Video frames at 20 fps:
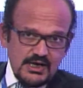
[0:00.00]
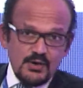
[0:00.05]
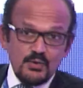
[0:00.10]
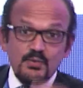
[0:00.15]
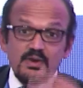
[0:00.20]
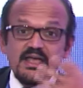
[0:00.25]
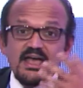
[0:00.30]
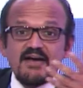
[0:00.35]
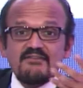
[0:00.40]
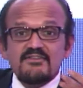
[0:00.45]

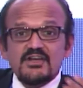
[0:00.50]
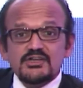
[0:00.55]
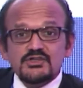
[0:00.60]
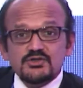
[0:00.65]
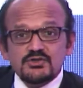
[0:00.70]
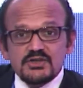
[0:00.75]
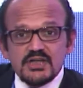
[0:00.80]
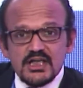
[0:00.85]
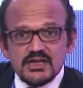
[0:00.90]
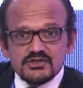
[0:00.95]
We have
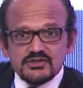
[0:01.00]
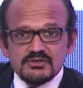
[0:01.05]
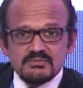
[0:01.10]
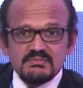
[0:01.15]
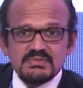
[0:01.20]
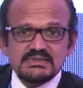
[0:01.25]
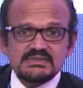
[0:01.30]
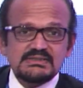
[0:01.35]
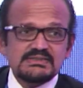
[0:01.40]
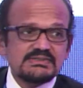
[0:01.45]
education
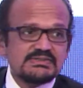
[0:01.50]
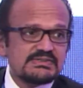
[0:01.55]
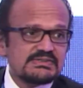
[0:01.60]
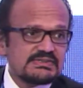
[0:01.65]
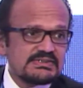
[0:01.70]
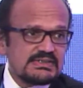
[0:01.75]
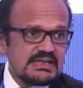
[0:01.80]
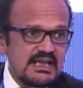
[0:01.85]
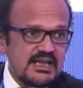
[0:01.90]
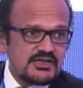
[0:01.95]
businesses
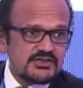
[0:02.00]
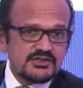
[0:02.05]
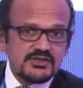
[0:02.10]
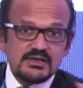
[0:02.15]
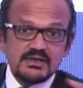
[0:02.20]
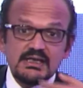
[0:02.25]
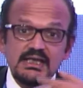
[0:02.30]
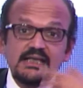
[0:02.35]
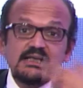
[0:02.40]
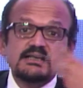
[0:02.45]
in
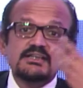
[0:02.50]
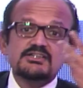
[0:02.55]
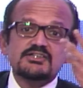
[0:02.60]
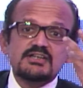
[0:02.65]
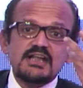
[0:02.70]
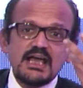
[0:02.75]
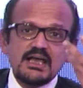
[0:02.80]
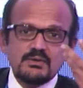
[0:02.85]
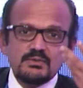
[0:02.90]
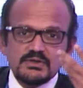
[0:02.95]
Asia, English
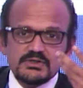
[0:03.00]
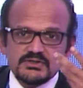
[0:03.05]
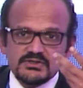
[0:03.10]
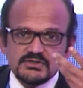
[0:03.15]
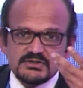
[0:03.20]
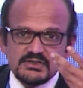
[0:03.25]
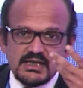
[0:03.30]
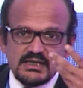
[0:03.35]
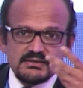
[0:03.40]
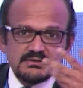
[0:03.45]
language
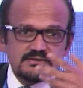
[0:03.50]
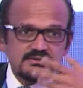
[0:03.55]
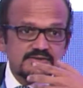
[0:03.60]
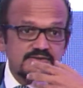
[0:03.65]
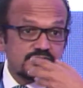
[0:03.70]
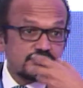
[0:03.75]
skills,